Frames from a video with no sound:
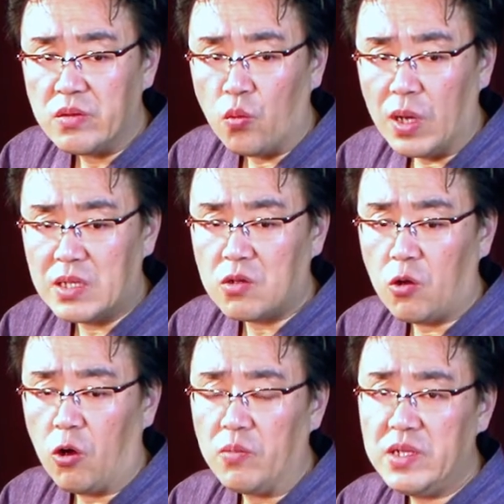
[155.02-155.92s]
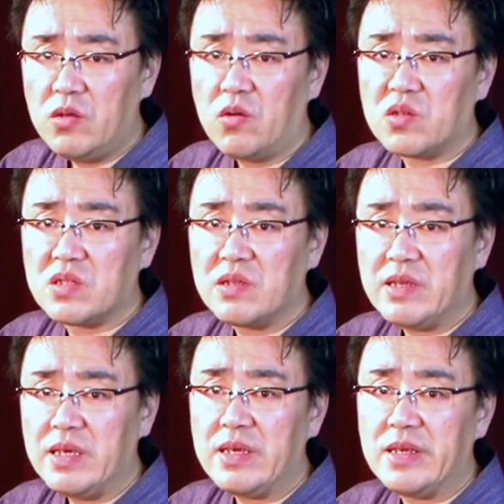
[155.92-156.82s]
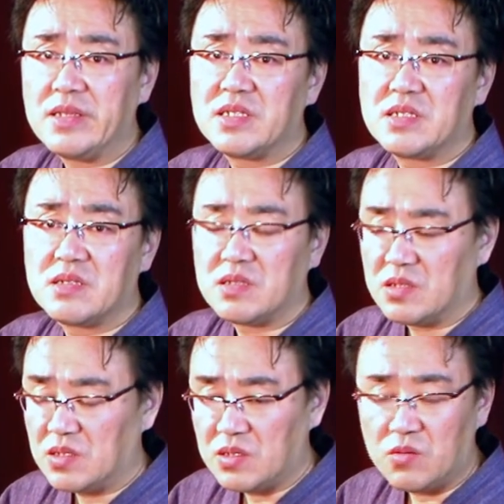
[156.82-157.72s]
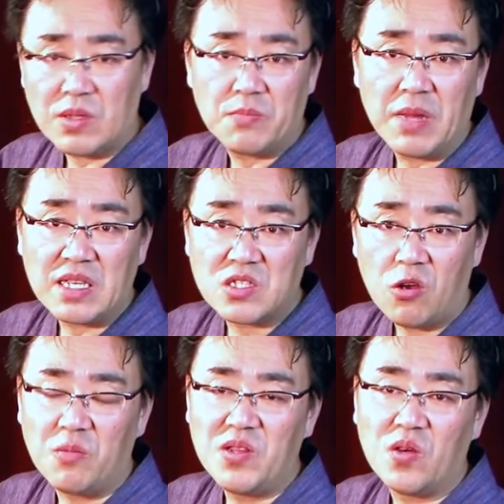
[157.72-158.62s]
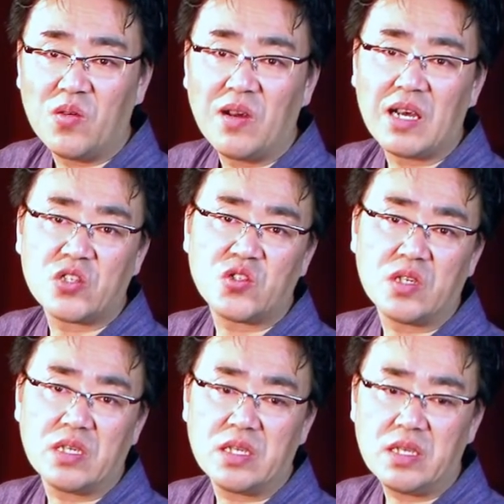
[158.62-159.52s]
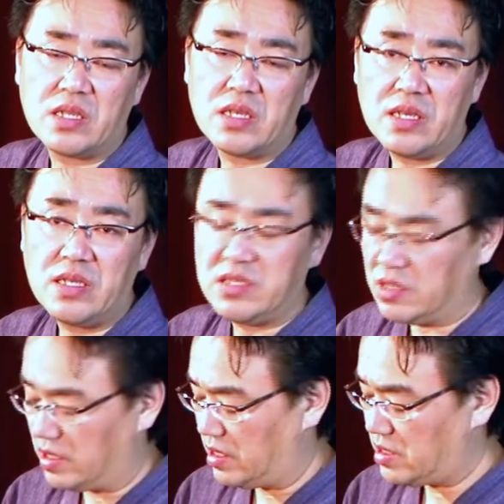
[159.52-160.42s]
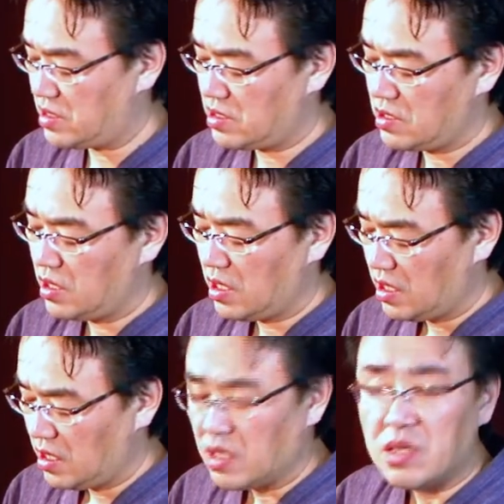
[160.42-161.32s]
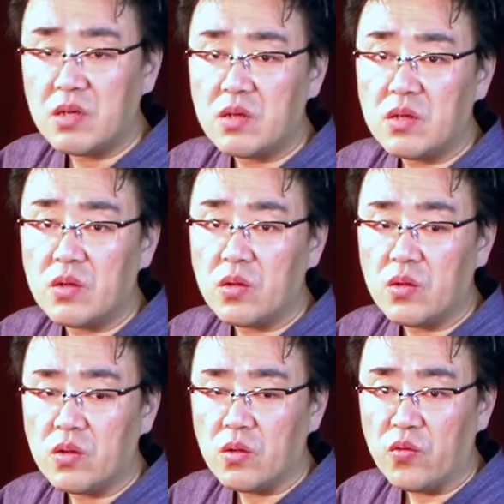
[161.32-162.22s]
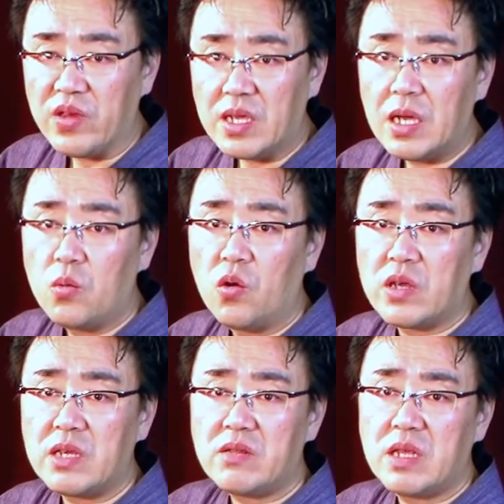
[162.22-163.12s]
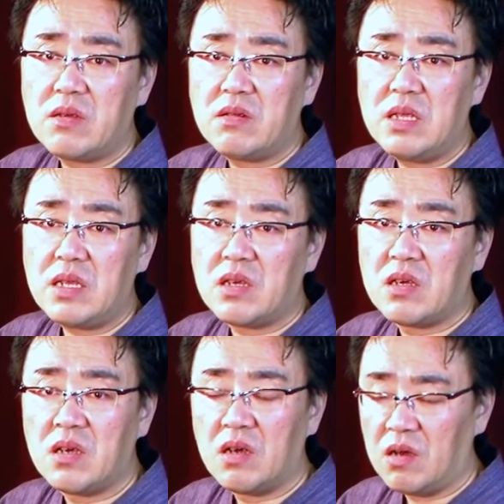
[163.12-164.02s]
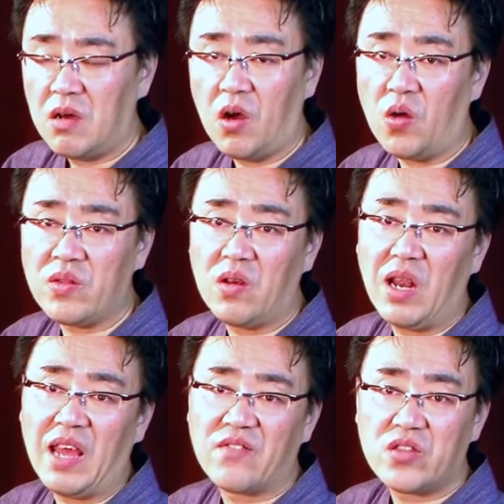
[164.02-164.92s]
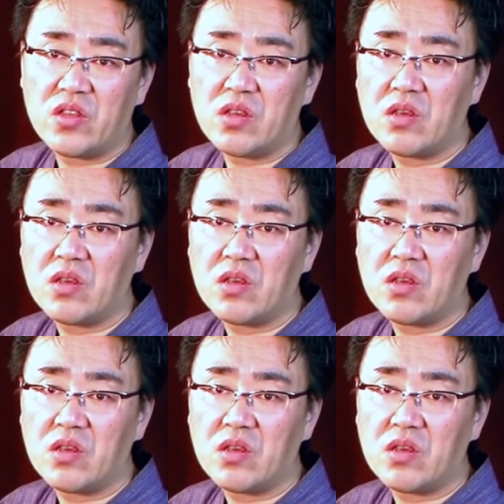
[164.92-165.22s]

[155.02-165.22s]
what Kobido is, what makes Kobido actually it is finger walking technique on the left